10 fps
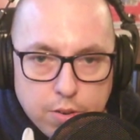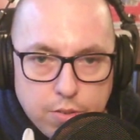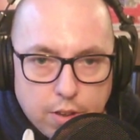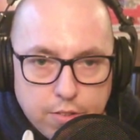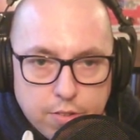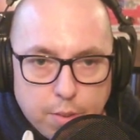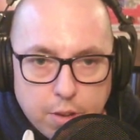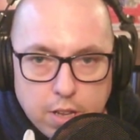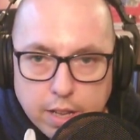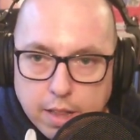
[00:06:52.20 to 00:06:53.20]
So I'll just
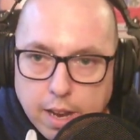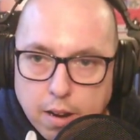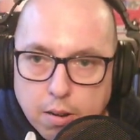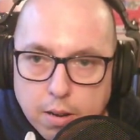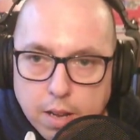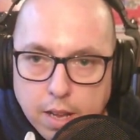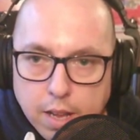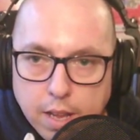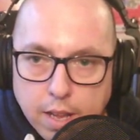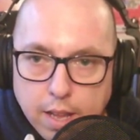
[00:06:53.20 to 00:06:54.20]
double click there,
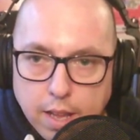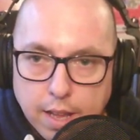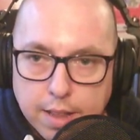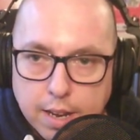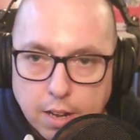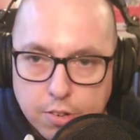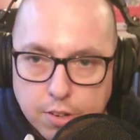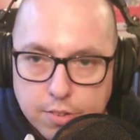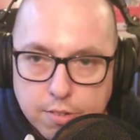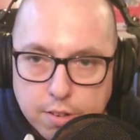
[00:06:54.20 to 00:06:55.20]
and then I'll
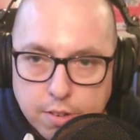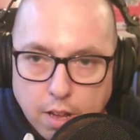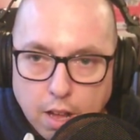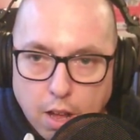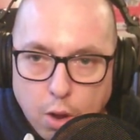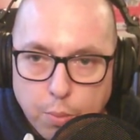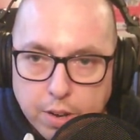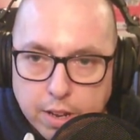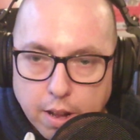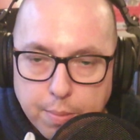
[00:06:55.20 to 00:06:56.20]
just uh,
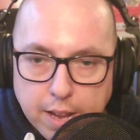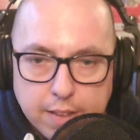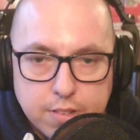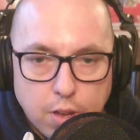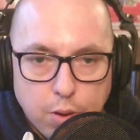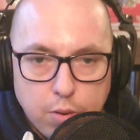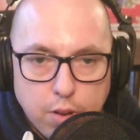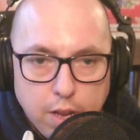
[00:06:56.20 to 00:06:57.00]
open it up in Xcode,